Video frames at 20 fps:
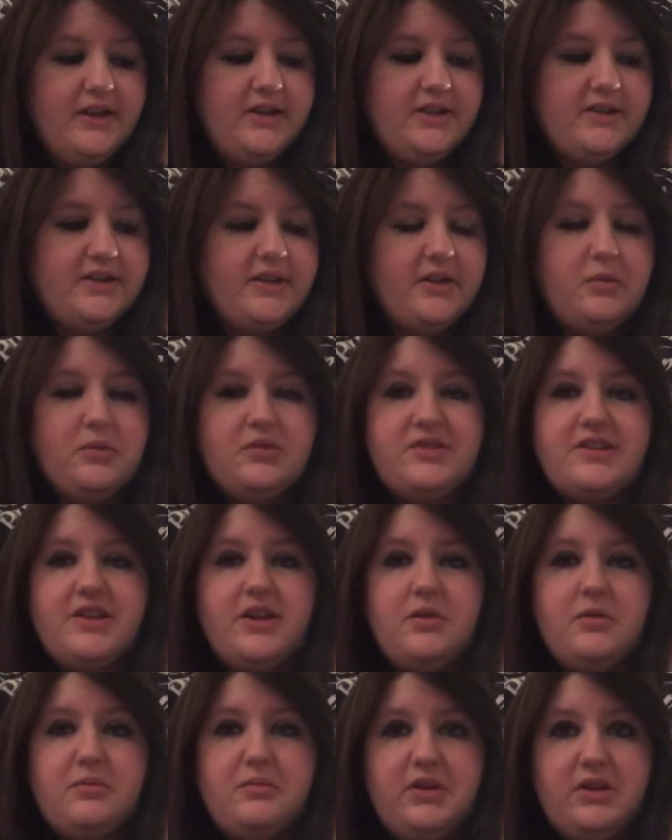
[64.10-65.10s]
So we'll
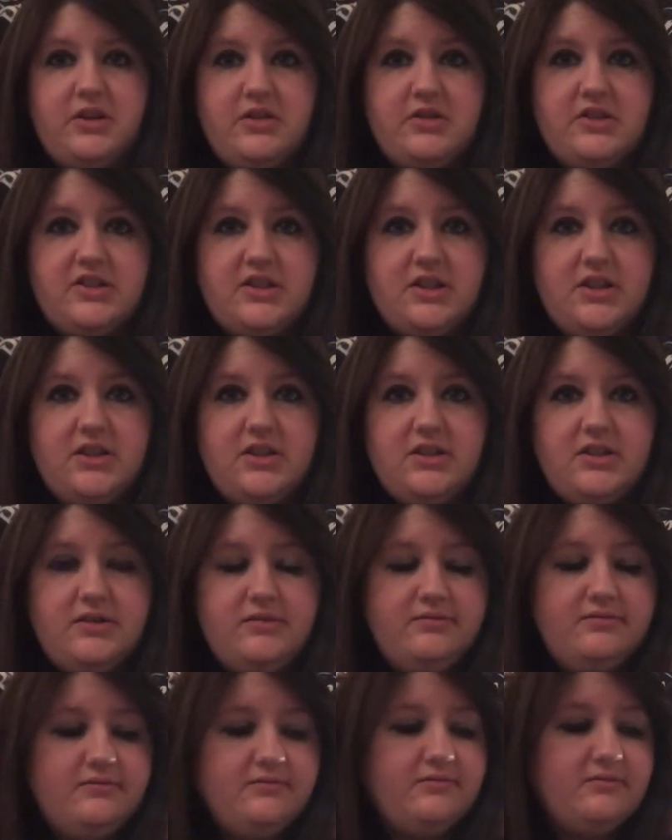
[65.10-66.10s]
start with my new start,
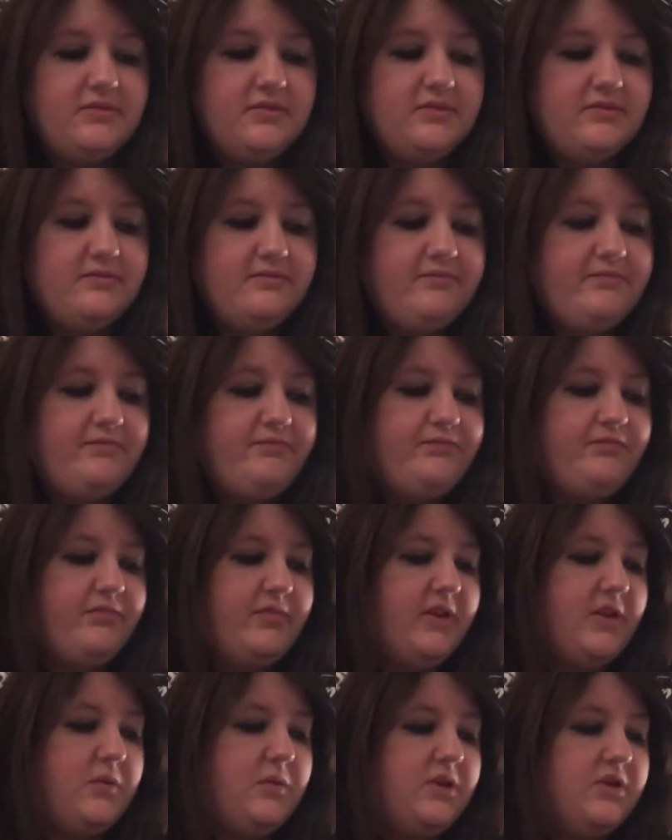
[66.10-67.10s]

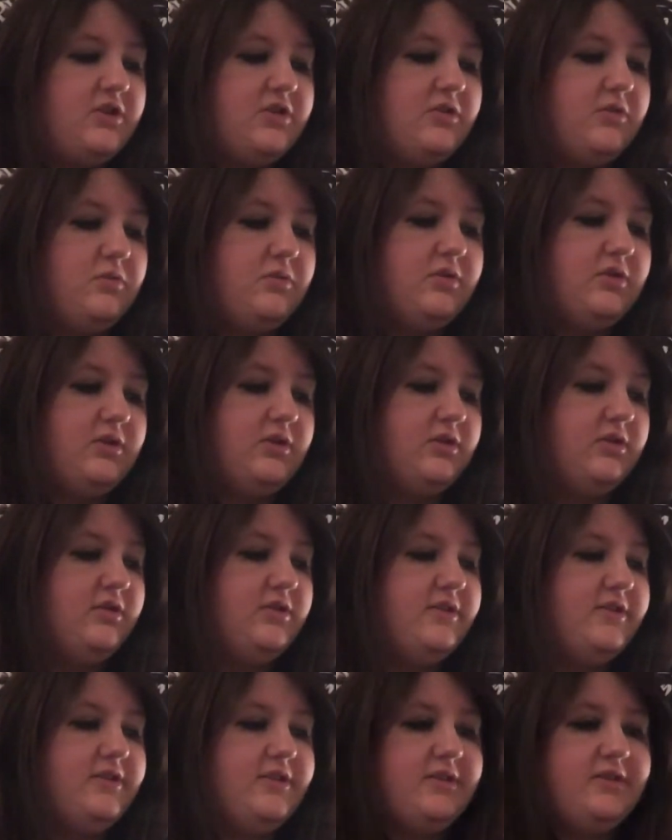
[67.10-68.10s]
which
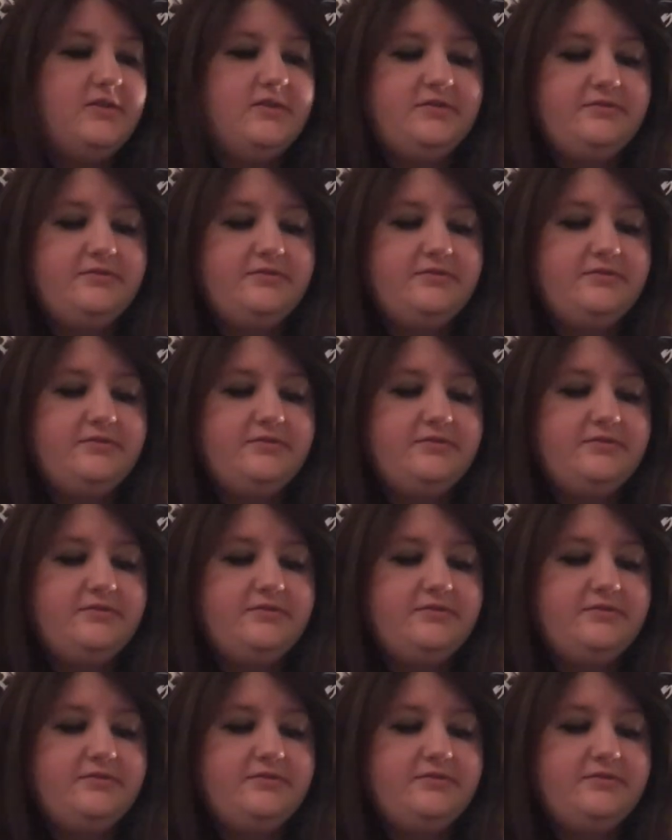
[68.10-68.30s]
was